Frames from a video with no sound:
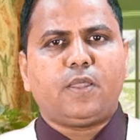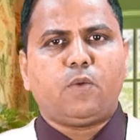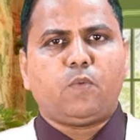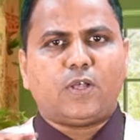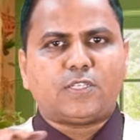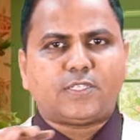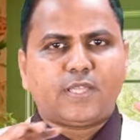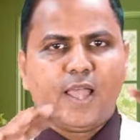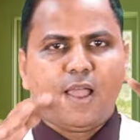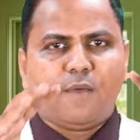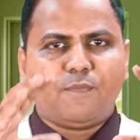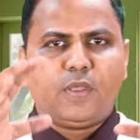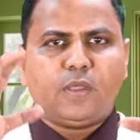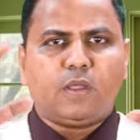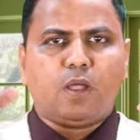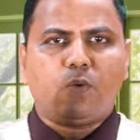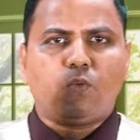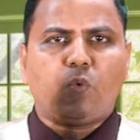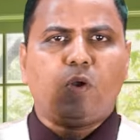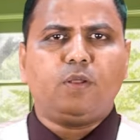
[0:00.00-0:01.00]
he was
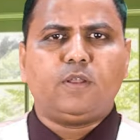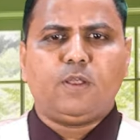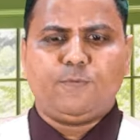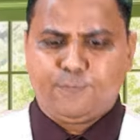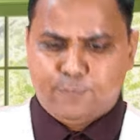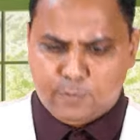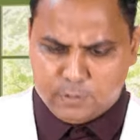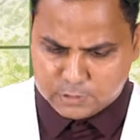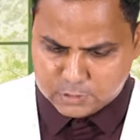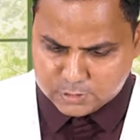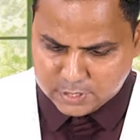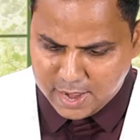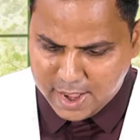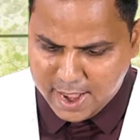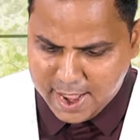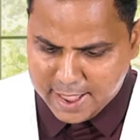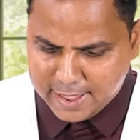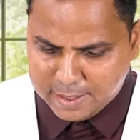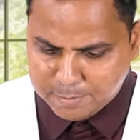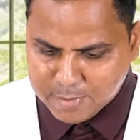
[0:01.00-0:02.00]
having a wonderful
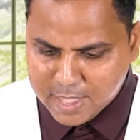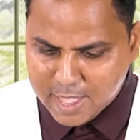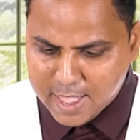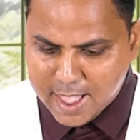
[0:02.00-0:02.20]
time,